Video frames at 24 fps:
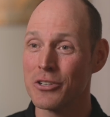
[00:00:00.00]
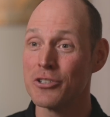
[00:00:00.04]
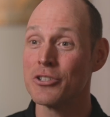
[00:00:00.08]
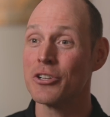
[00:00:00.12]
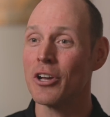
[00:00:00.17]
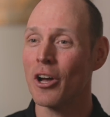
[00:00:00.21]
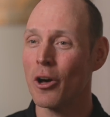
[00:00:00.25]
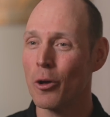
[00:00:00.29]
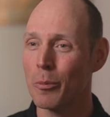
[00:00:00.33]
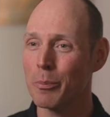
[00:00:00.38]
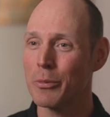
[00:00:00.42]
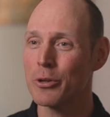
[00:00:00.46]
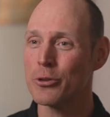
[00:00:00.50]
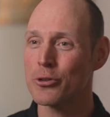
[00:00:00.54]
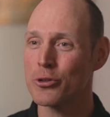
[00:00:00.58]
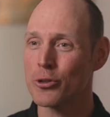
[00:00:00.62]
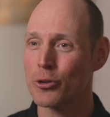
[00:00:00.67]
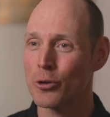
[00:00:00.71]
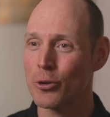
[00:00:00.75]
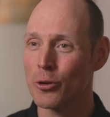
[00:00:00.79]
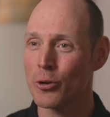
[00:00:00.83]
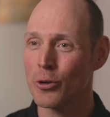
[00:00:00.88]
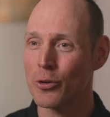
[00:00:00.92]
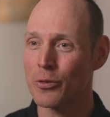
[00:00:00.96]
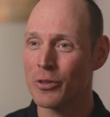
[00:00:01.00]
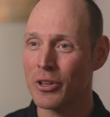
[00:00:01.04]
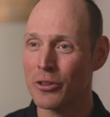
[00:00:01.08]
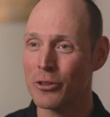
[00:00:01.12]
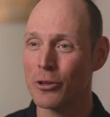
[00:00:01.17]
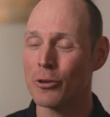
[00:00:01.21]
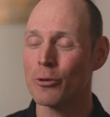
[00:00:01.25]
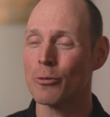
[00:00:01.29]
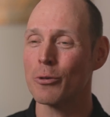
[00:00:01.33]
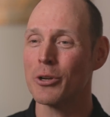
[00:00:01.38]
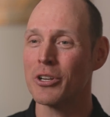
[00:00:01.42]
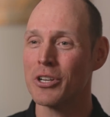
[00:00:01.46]
to help ensure that the
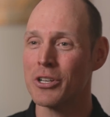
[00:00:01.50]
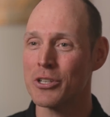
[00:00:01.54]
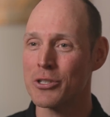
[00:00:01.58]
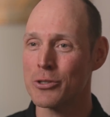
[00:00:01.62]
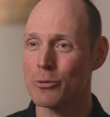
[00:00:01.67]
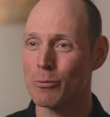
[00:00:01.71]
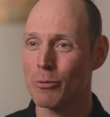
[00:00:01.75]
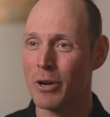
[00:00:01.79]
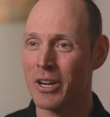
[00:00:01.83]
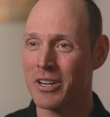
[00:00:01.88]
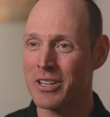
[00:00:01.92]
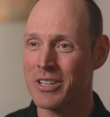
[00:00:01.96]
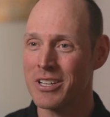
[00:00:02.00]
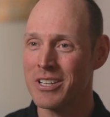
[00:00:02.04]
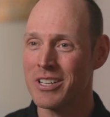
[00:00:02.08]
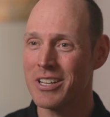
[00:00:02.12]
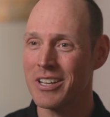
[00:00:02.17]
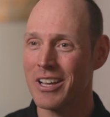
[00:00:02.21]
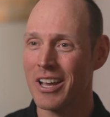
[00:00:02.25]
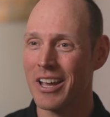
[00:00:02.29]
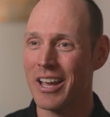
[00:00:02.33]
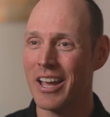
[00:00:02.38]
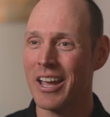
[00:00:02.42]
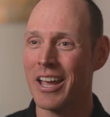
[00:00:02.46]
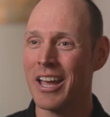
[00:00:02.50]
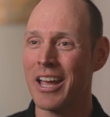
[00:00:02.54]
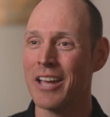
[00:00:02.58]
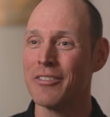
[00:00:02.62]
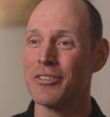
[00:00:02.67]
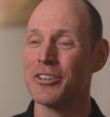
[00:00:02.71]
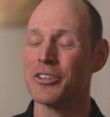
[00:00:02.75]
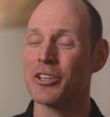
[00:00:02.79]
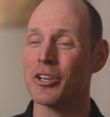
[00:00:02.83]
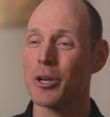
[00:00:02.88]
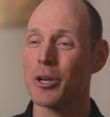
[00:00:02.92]
grid is ready and that